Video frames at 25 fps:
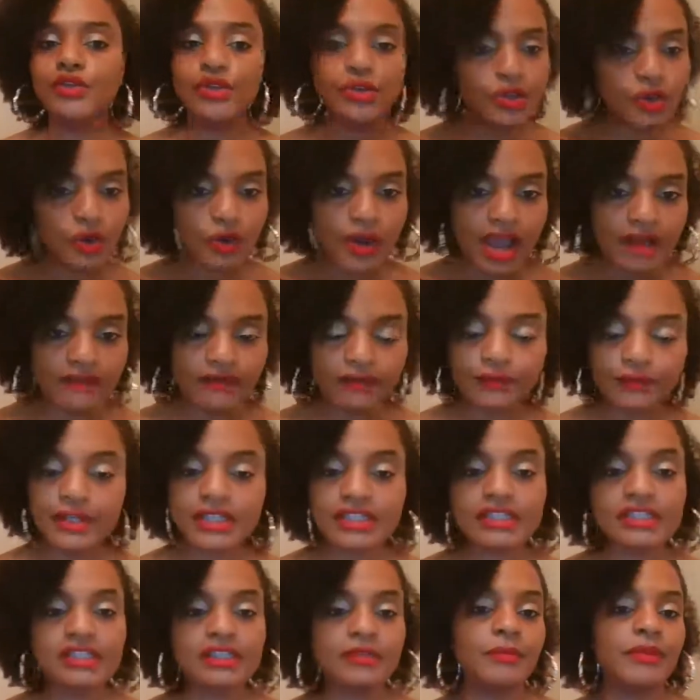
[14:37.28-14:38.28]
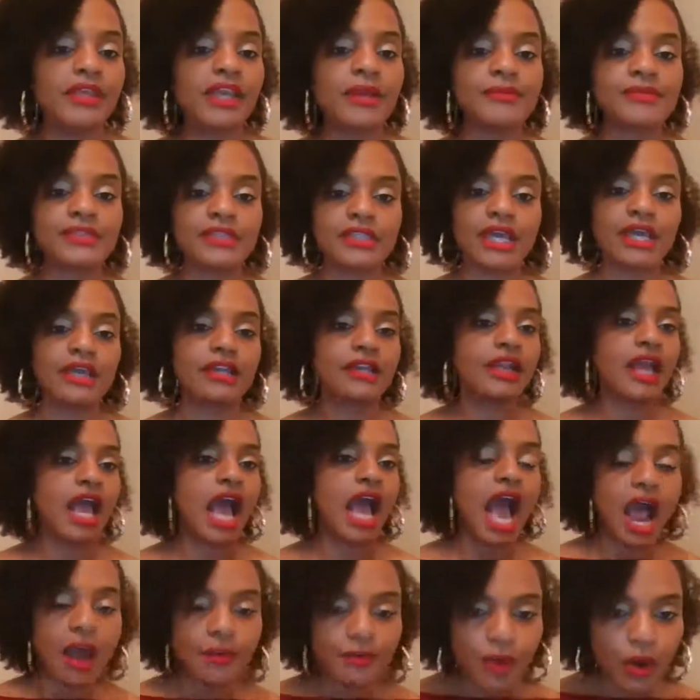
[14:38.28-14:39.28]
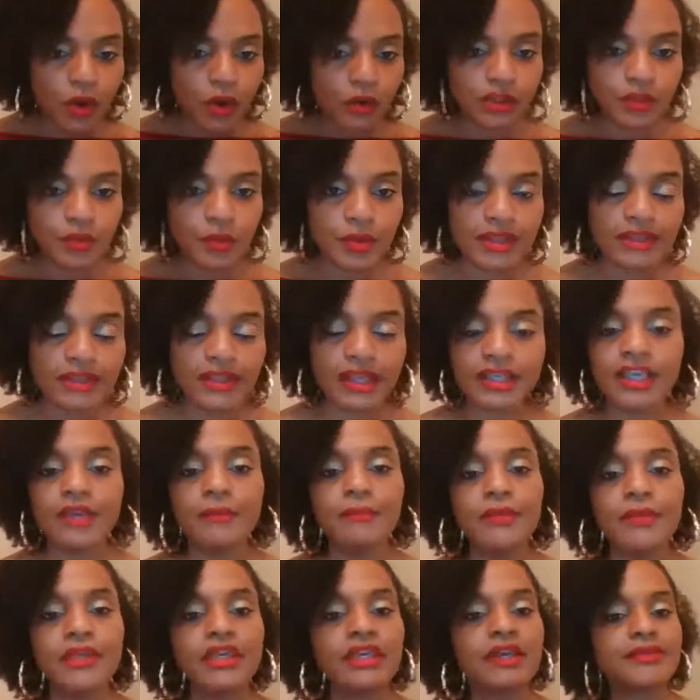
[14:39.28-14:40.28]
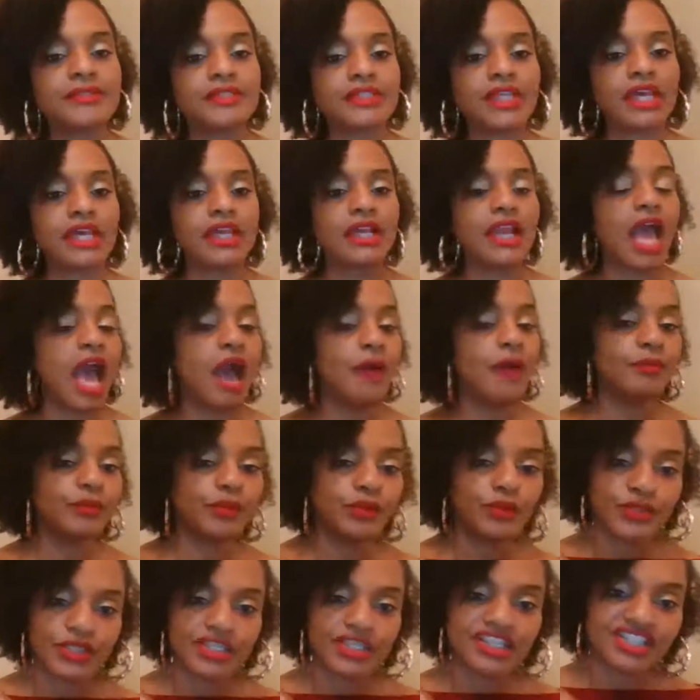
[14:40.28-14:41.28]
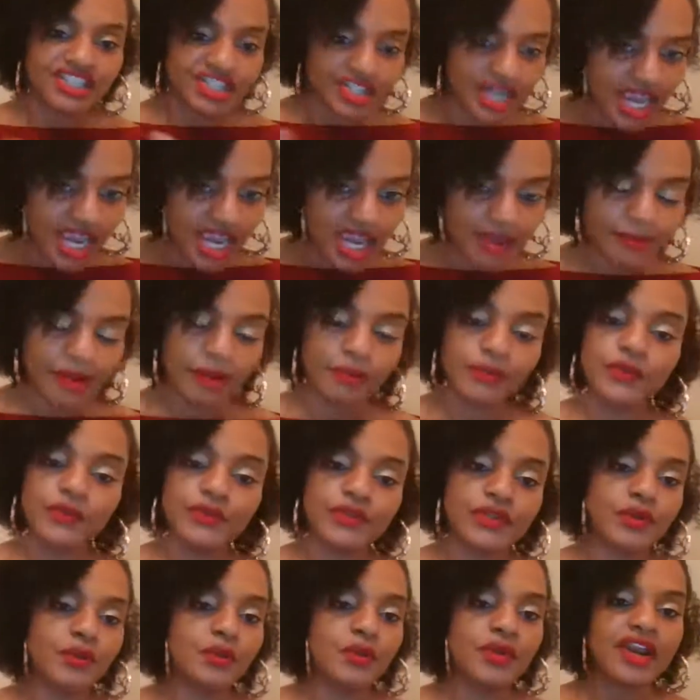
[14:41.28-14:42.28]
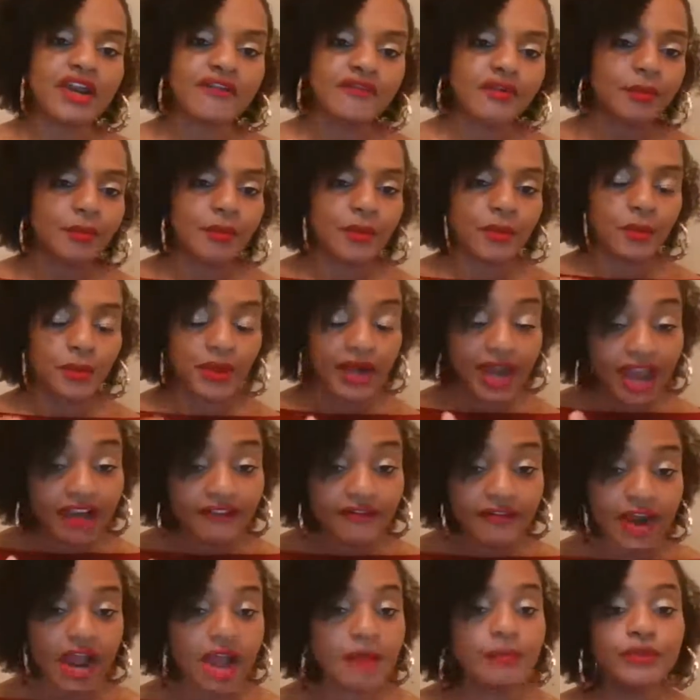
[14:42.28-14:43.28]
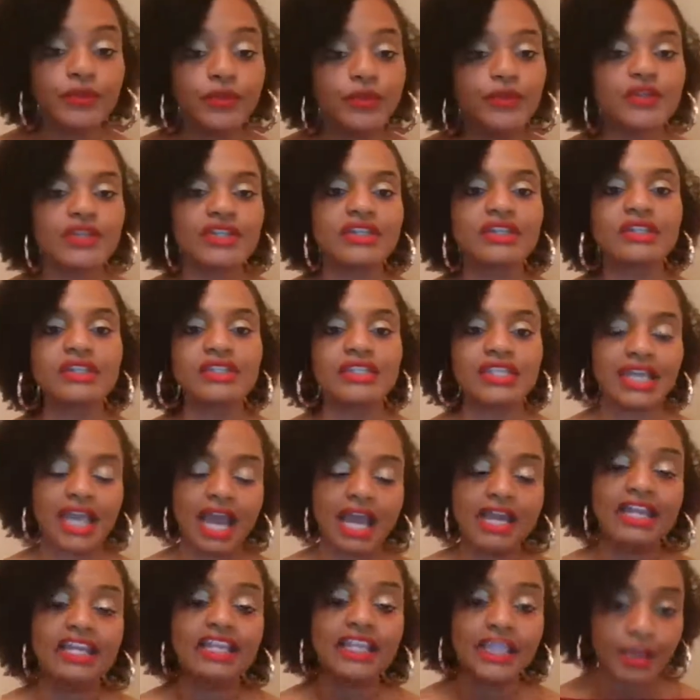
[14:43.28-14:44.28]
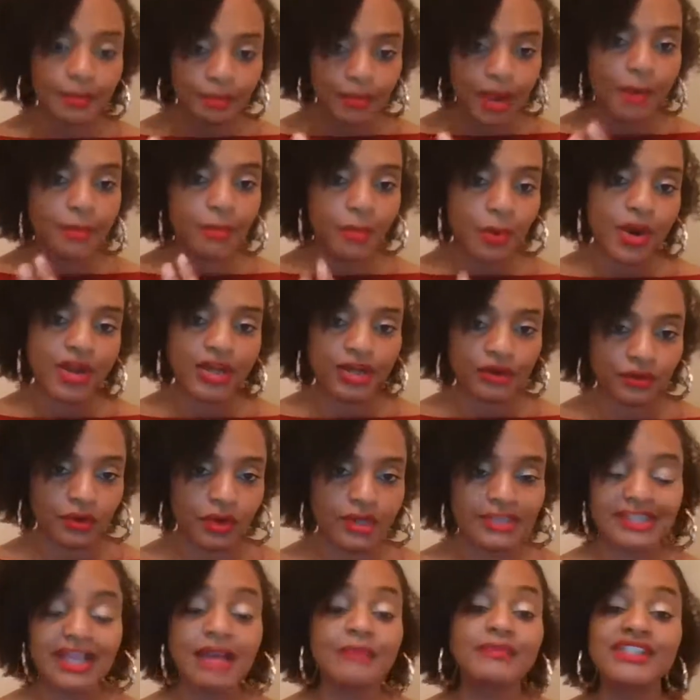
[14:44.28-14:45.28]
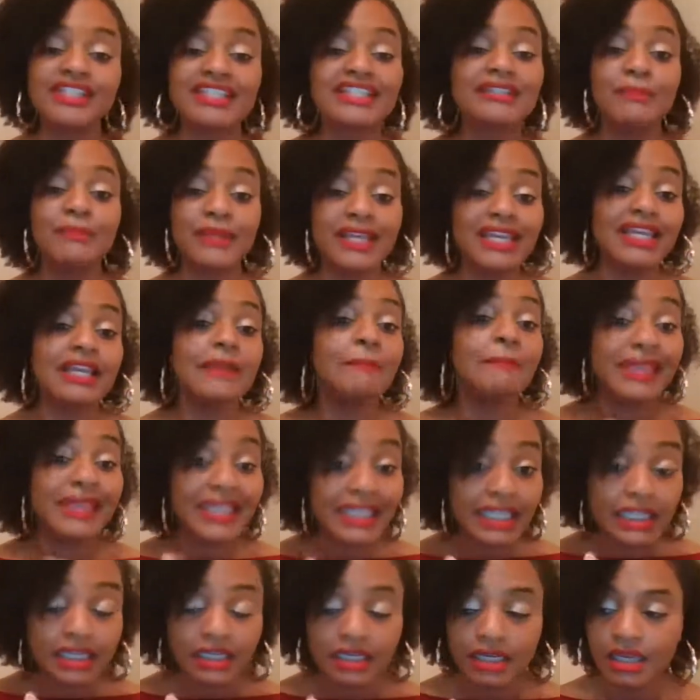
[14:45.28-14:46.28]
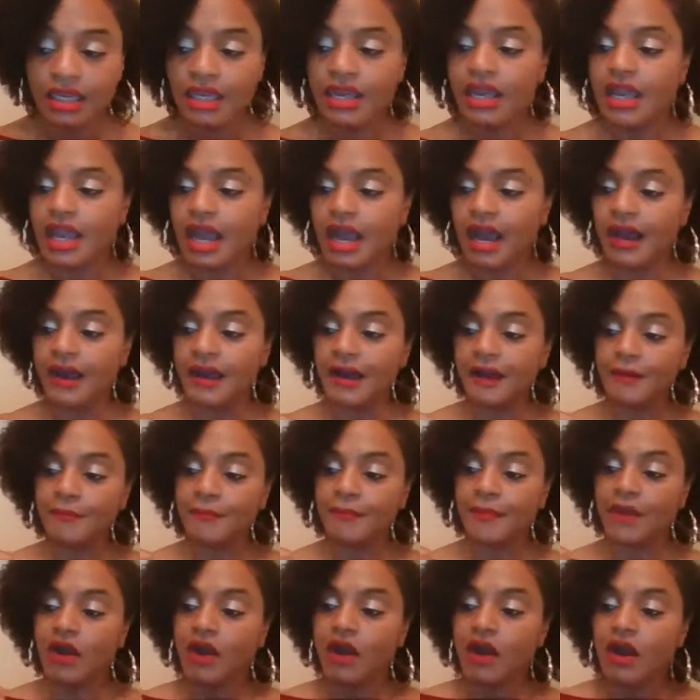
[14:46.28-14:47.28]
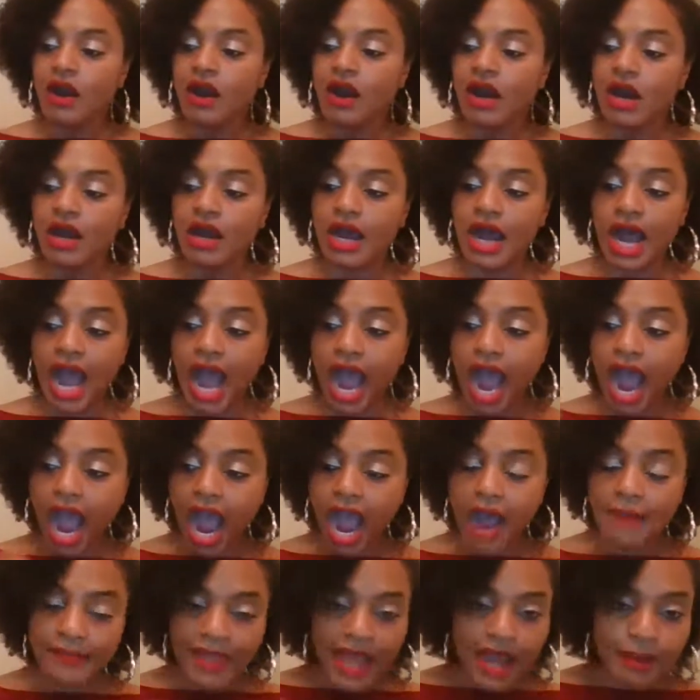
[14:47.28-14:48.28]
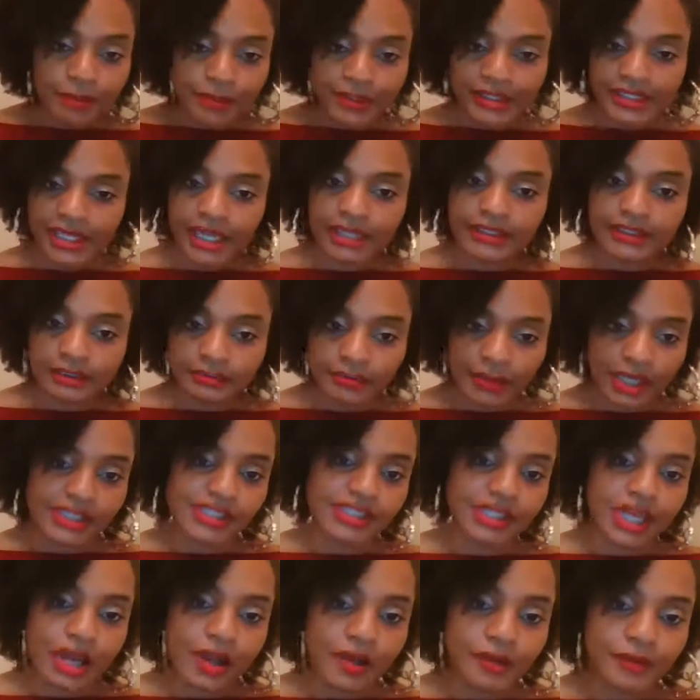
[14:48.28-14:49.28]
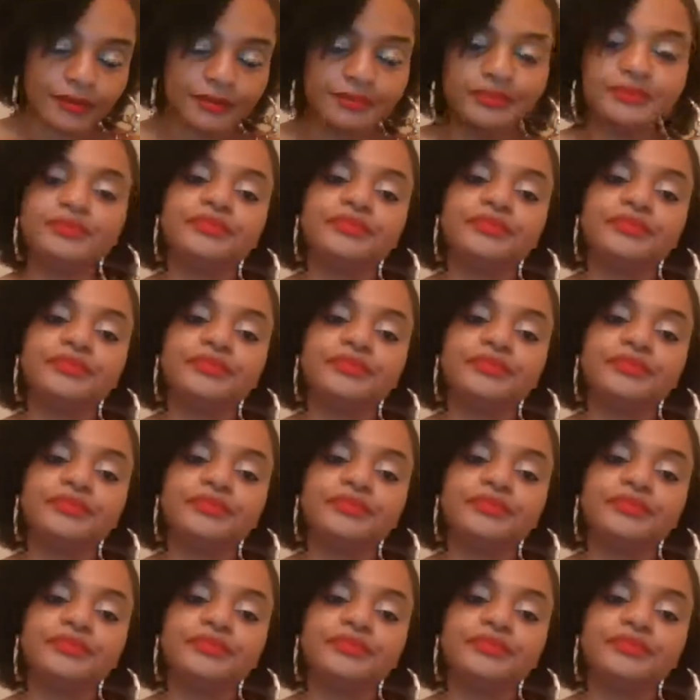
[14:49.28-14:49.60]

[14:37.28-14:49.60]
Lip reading: you don't have a reason to be upset. I'm the only one that can be upset. I'm using shame. I'm using whatever I'm using to kind of get my point across. I'm just being mean. I'm not protecting my child.